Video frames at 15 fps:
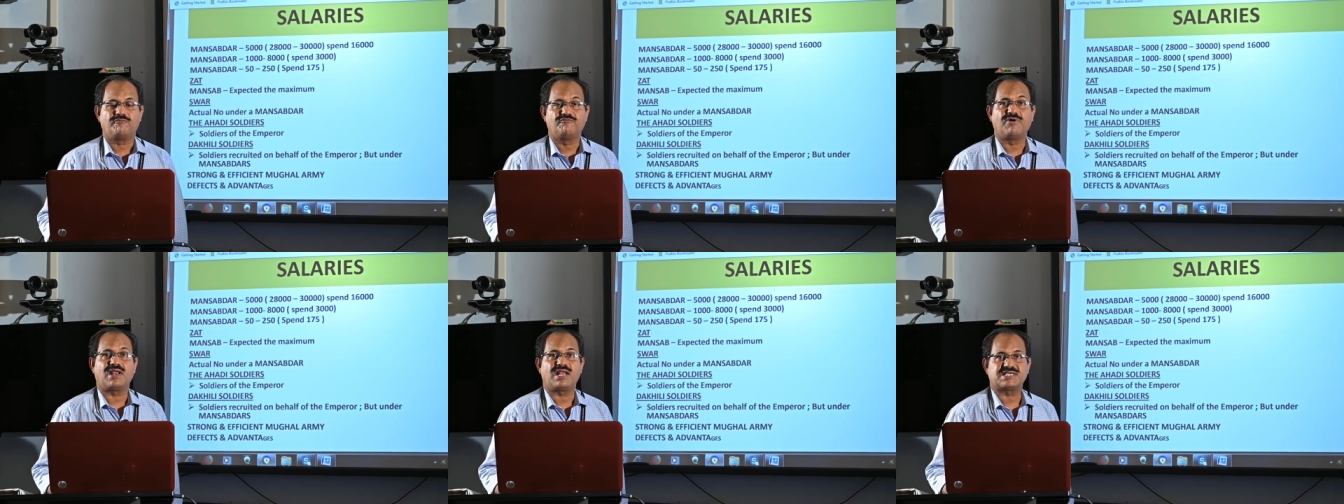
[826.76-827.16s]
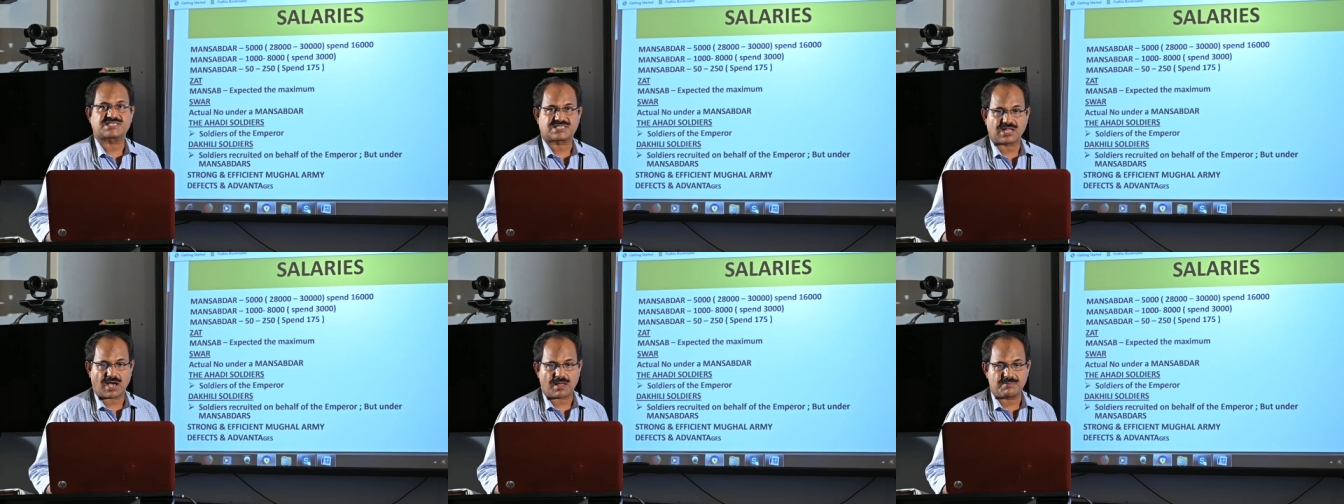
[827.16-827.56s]

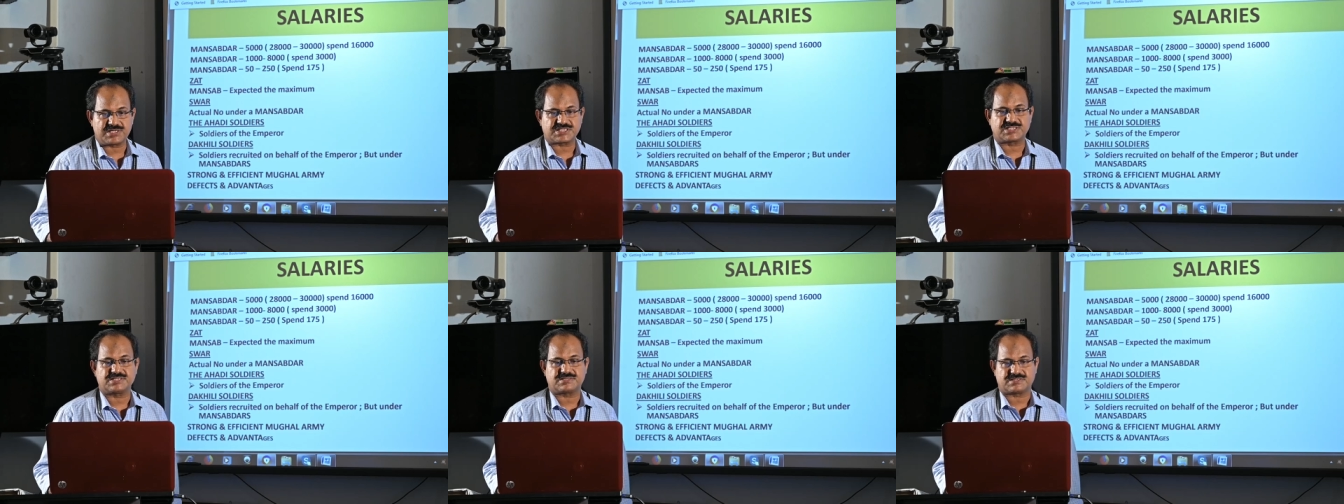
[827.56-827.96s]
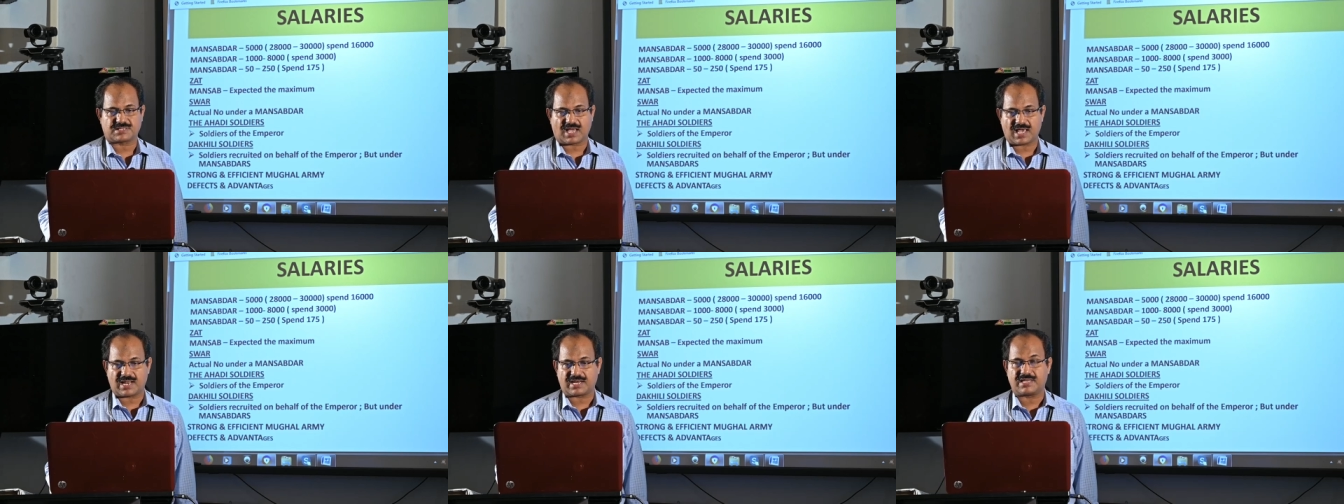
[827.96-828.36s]
well-established
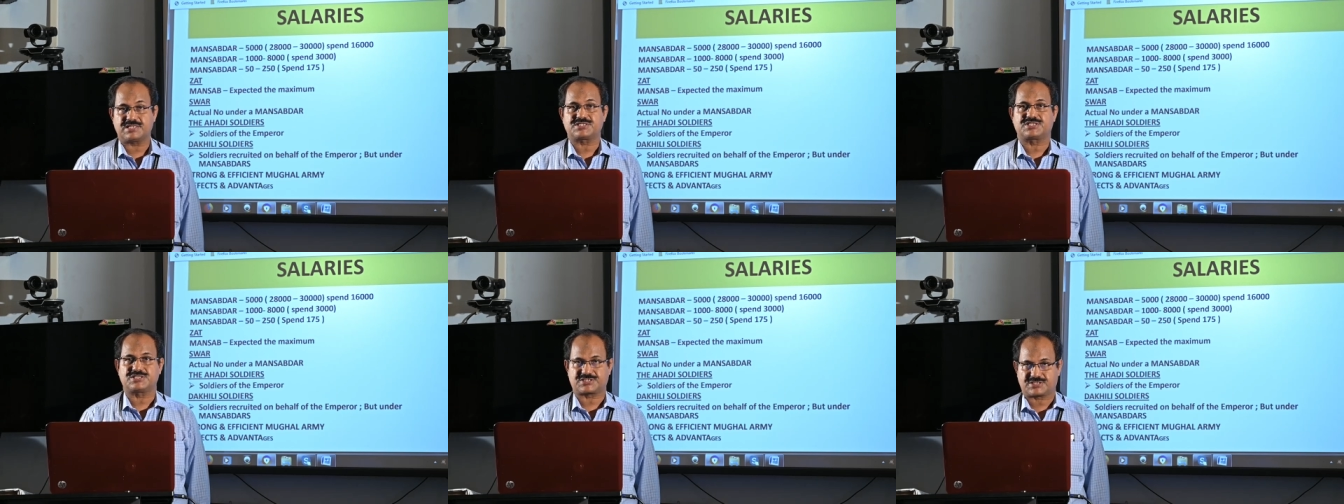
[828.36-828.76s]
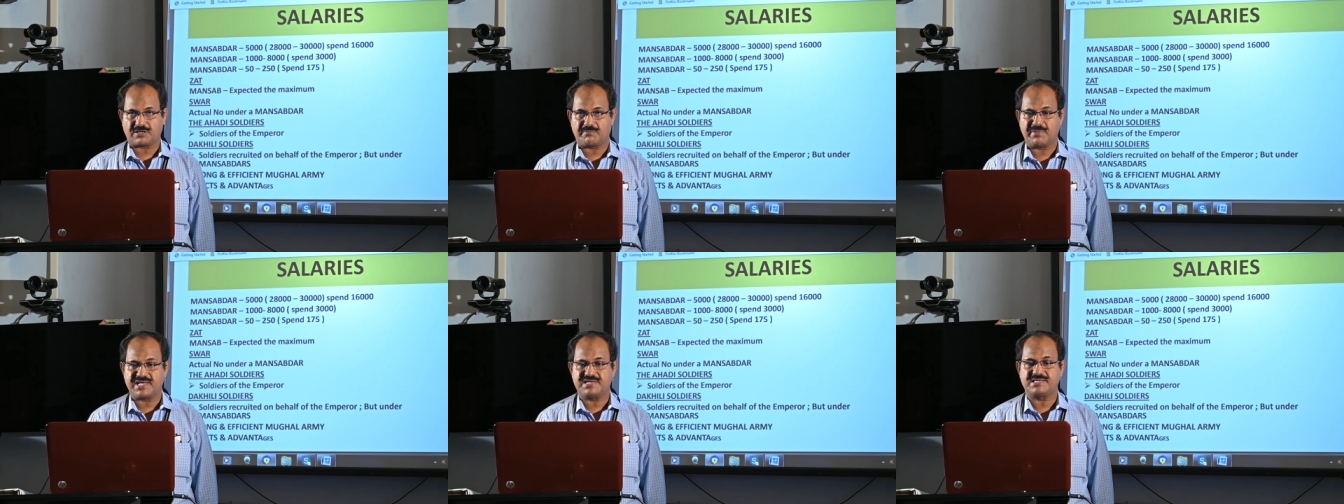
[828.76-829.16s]
salary
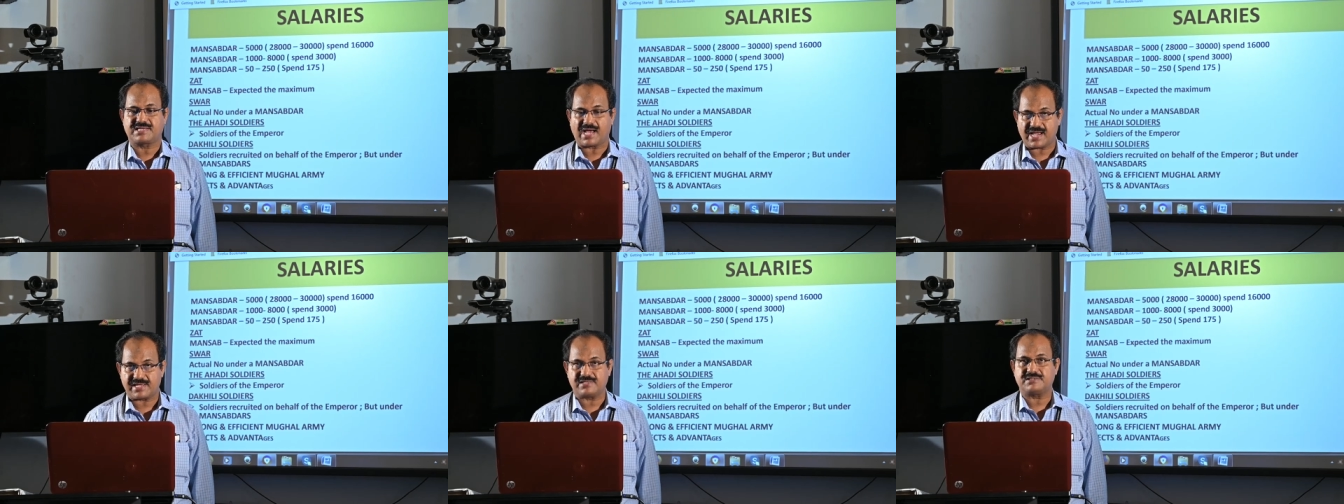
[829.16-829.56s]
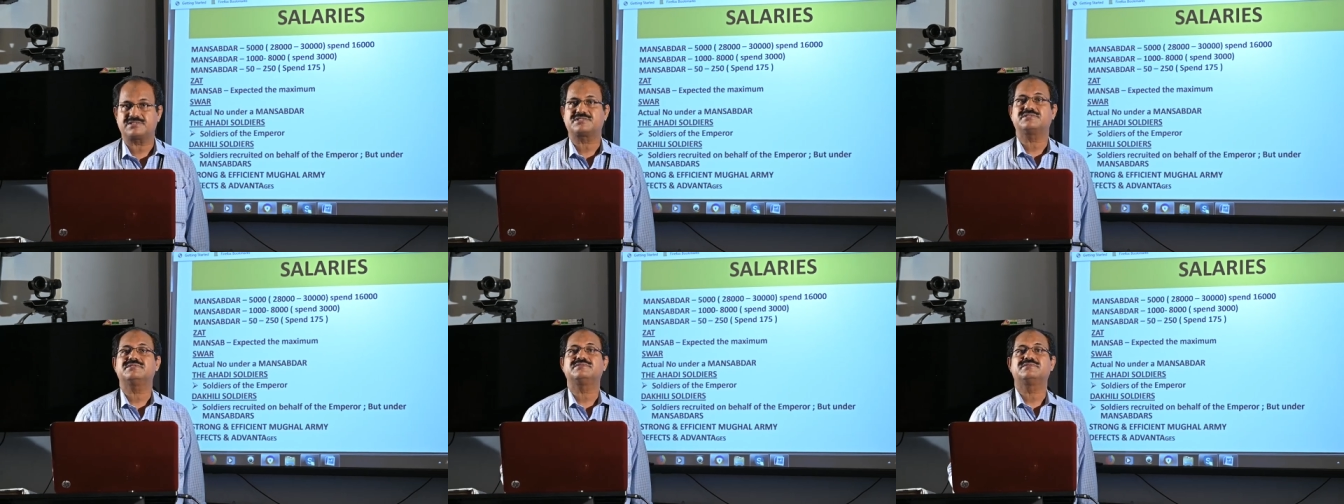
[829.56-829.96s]
system
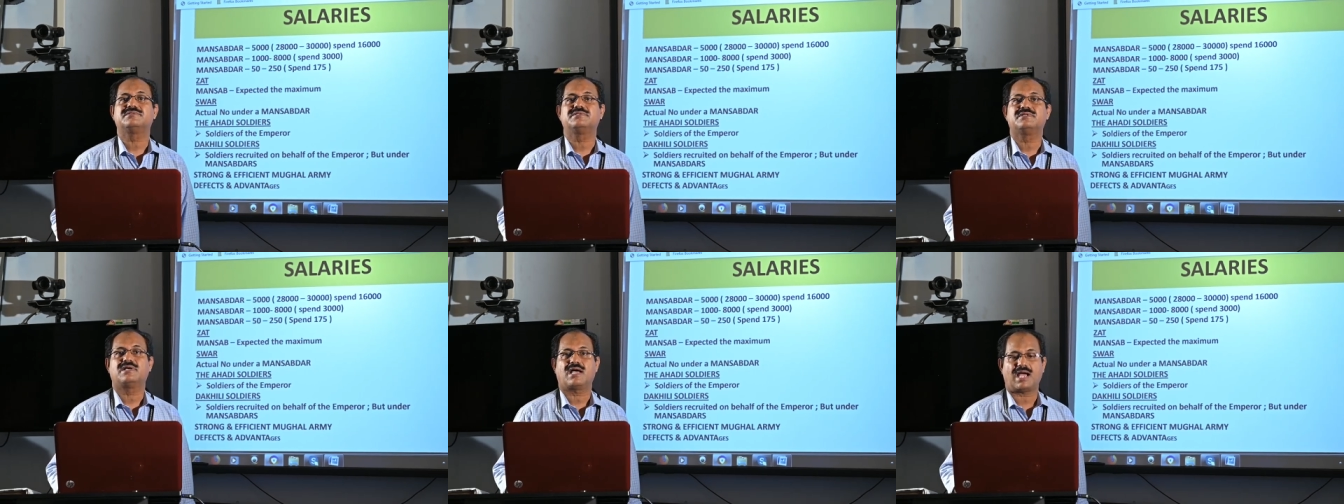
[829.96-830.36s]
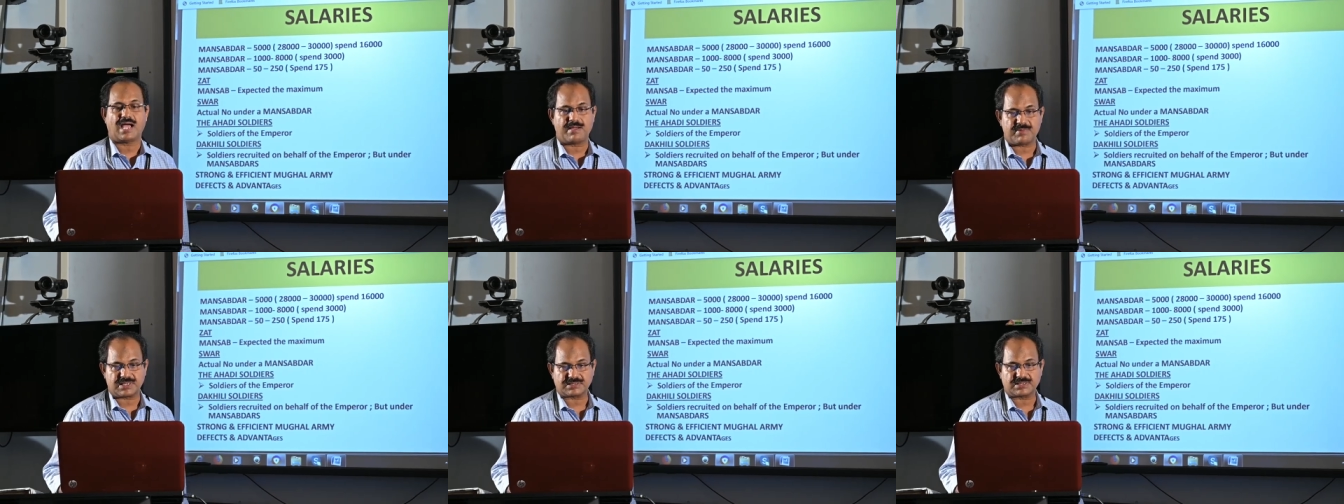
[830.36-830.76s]
maintained
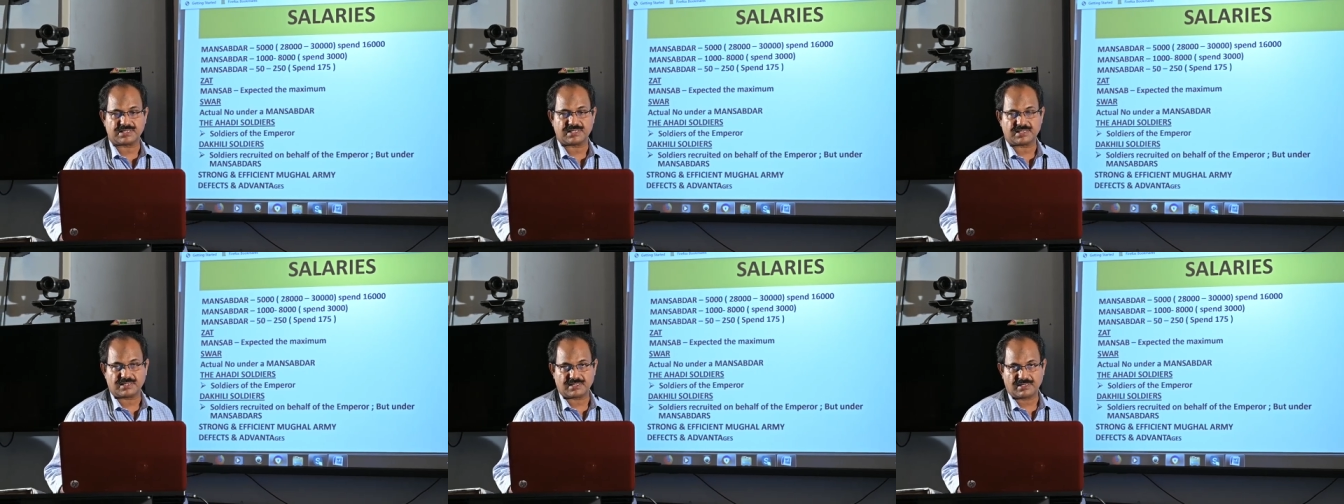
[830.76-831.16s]
among the